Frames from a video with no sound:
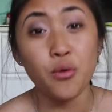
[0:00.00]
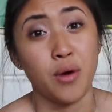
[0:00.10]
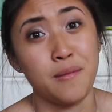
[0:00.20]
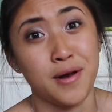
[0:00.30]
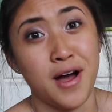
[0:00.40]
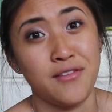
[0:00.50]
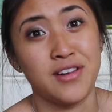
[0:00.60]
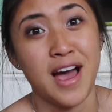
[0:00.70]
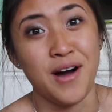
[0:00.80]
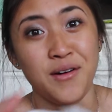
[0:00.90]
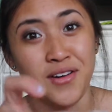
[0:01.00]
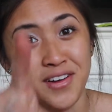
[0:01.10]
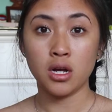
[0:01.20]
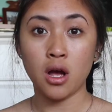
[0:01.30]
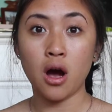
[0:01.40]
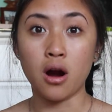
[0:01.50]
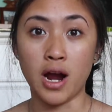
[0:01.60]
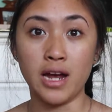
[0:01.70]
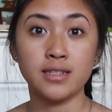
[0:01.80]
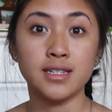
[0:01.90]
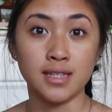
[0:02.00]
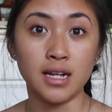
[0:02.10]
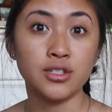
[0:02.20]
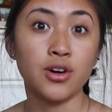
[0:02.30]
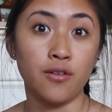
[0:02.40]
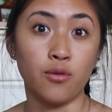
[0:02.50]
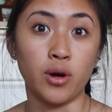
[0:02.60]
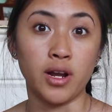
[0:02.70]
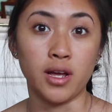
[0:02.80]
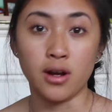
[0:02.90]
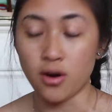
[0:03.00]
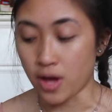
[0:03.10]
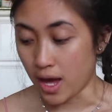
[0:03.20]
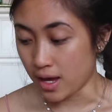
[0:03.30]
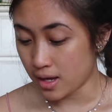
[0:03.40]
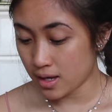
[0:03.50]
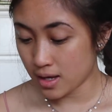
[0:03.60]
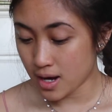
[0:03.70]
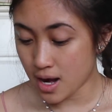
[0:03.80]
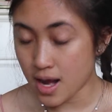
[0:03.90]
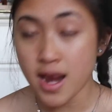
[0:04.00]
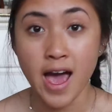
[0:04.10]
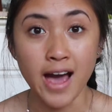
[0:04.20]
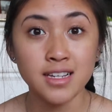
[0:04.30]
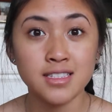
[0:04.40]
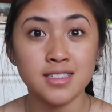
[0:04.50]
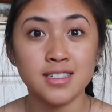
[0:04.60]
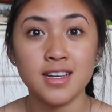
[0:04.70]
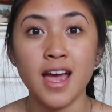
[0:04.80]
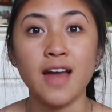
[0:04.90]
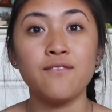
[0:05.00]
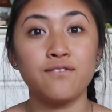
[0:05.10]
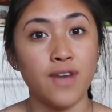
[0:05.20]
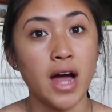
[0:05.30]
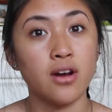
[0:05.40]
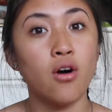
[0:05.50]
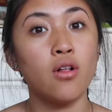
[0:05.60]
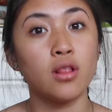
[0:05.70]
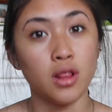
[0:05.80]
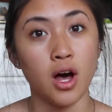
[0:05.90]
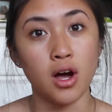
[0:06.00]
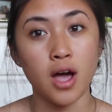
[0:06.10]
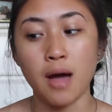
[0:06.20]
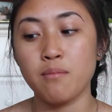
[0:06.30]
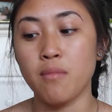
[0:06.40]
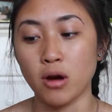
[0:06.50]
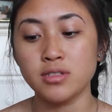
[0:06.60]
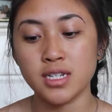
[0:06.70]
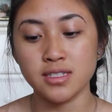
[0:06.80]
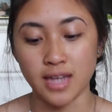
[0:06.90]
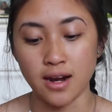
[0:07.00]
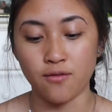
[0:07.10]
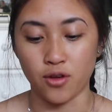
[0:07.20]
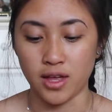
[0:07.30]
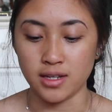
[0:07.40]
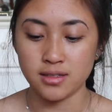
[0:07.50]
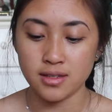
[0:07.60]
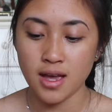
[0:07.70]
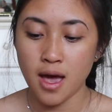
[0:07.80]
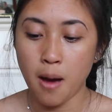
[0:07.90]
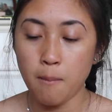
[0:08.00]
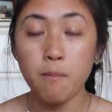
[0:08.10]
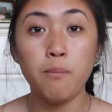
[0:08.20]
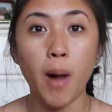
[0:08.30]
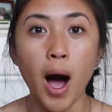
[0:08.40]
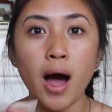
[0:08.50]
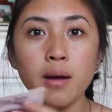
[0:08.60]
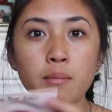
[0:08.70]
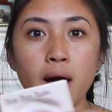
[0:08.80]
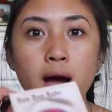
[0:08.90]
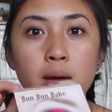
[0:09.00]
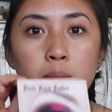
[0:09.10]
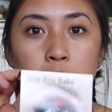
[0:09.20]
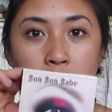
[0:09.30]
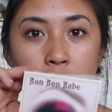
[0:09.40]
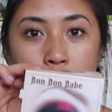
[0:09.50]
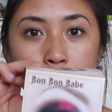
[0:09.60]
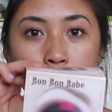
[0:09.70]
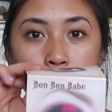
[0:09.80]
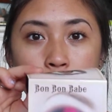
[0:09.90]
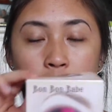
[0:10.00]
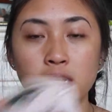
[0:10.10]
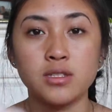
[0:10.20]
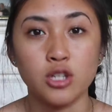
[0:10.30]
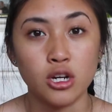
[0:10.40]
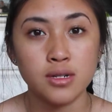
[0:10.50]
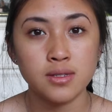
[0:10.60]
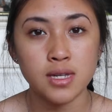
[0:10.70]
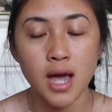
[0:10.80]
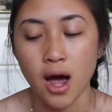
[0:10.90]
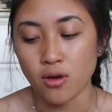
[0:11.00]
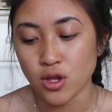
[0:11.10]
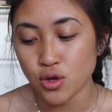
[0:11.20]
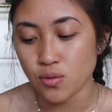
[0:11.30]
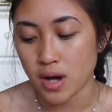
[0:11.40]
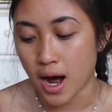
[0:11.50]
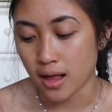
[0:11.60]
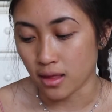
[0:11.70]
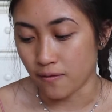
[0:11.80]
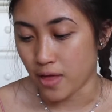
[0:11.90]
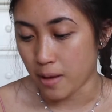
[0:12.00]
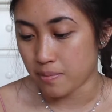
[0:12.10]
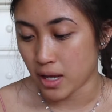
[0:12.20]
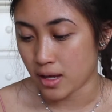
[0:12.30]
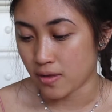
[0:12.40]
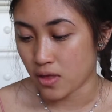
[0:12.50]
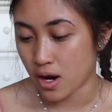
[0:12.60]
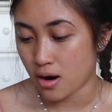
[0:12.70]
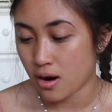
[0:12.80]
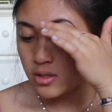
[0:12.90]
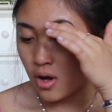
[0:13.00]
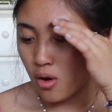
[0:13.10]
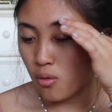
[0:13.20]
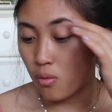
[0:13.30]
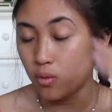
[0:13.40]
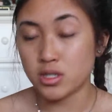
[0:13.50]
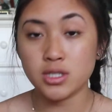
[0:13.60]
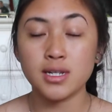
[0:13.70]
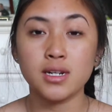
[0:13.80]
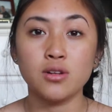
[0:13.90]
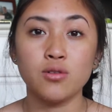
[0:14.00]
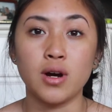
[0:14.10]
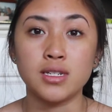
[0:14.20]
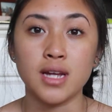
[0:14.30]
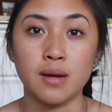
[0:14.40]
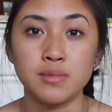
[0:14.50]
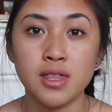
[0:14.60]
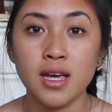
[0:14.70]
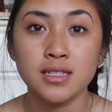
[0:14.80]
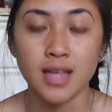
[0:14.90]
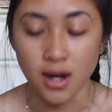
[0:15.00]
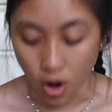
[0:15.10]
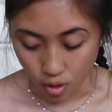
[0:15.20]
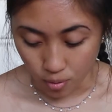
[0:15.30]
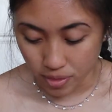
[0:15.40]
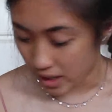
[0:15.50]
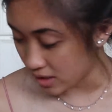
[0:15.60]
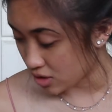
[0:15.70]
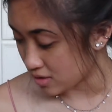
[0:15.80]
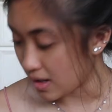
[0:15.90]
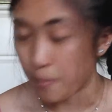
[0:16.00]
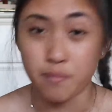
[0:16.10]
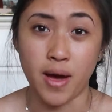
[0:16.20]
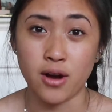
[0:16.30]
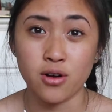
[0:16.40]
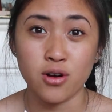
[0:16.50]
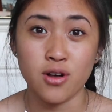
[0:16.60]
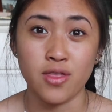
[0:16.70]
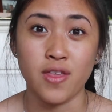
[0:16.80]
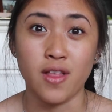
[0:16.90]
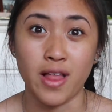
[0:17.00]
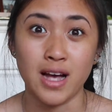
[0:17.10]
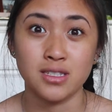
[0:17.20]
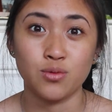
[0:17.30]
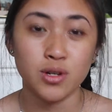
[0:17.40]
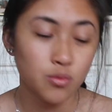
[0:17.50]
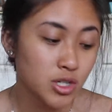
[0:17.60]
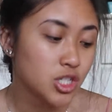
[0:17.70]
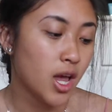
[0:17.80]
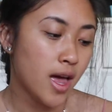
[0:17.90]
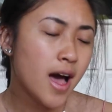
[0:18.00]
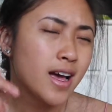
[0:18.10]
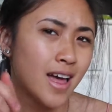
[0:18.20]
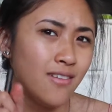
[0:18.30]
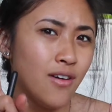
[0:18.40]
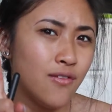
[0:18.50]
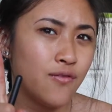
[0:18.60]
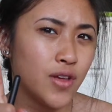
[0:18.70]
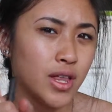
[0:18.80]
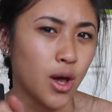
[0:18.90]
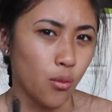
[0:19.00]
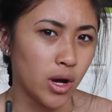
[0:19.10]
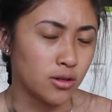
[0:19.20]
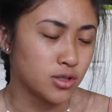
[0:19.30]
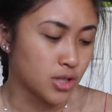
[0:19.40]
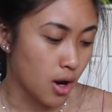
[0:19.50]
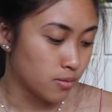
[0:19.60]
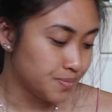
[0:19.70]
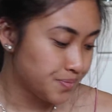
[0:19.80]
wipe it off now. All right, disaster avoided. Okay, next and final look. I'm most excited for this. Bon Bon Babe. Like, seriously, how can you not love that pink in there? So we're just gonna attempt this and hope that it turns out better than the last one, which kind of a feeling it will. So